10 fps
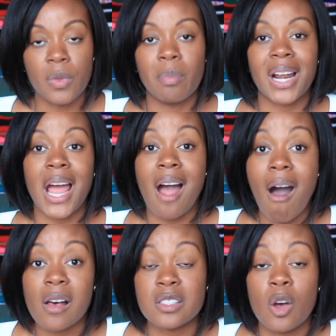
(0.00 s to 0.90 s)
But I
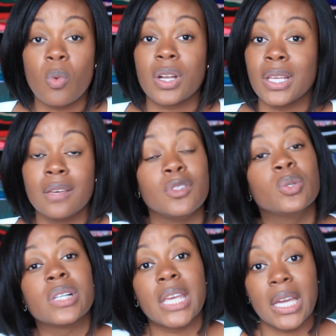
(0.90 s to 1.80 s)
also wanna give
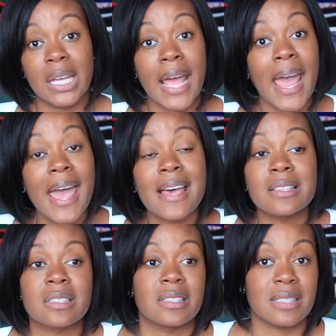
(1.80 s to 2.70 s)
you a kick in the
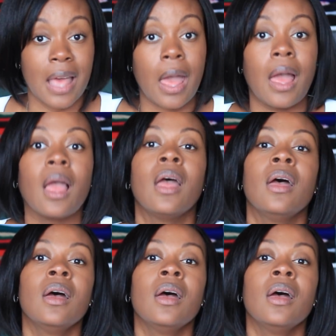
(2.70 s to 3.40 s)
ass to say,